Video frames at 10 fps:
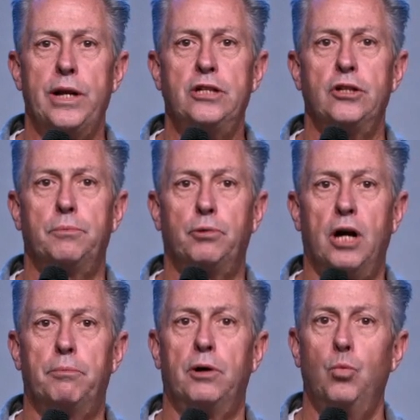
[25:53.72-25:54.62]
to the
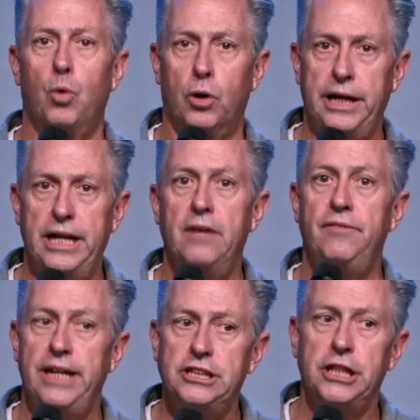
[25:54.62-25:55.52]
proper working of
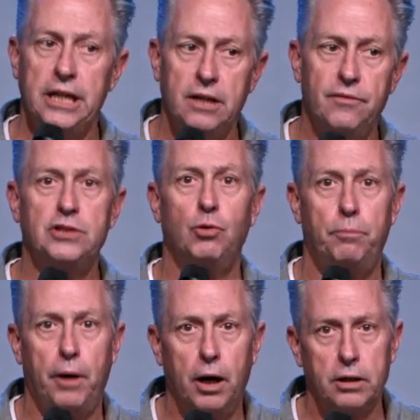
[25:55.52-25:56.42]
each individual
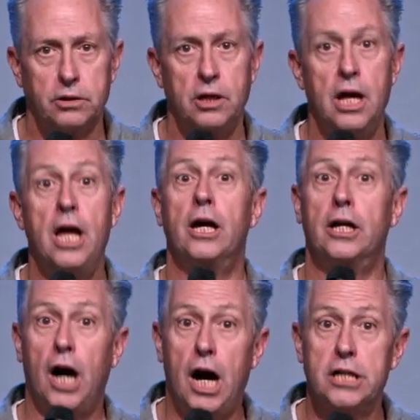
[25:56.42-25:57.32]
part,
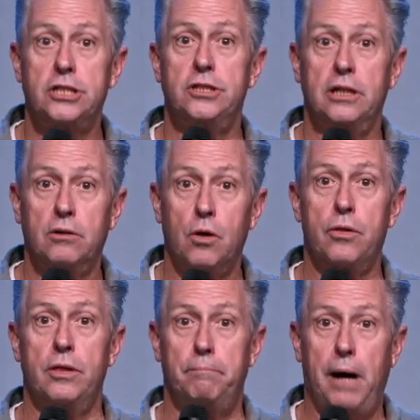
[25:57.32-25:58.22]
causes the growth
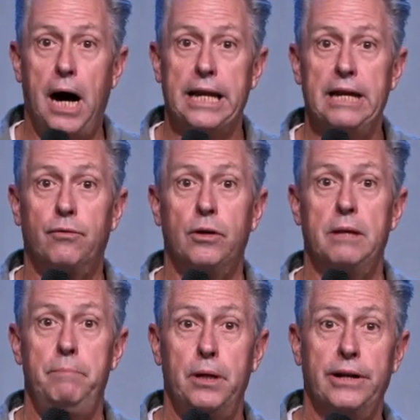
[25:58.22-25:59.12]
of the body for the
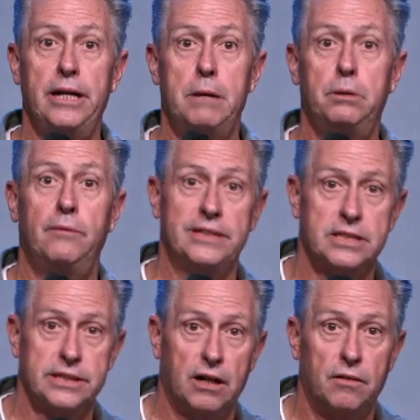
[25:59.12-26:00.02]
building up of
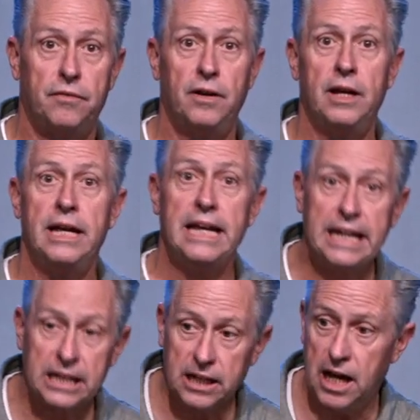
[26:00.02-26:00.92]
itself
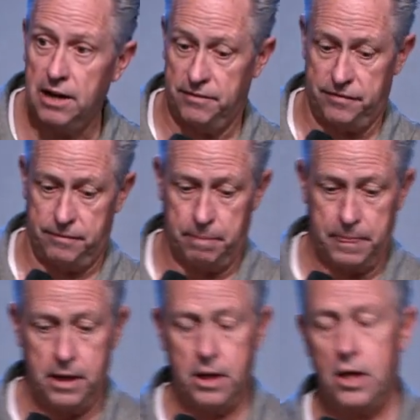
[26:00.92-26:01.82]
in love.
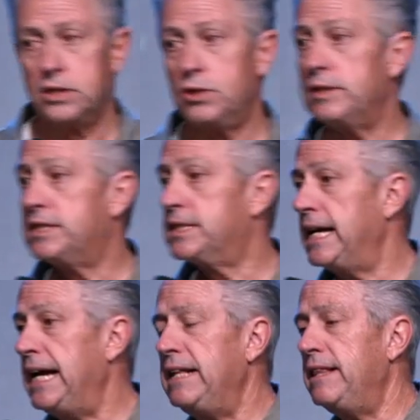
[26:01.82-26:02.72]
So it's
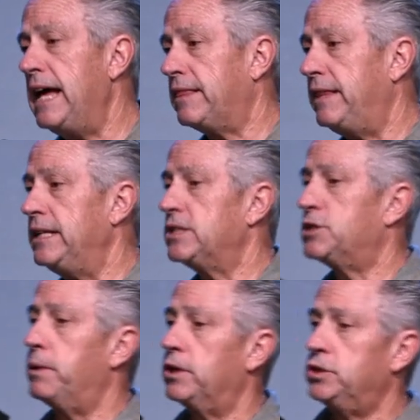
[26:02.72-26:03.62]
saying that these
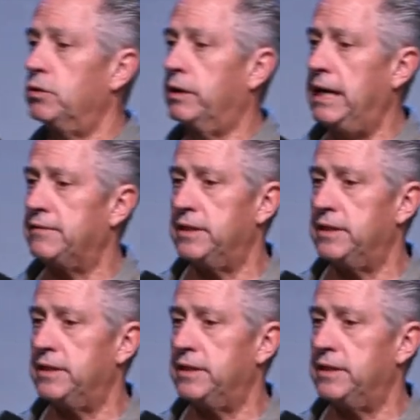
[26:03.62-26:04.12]
spiritual gifts,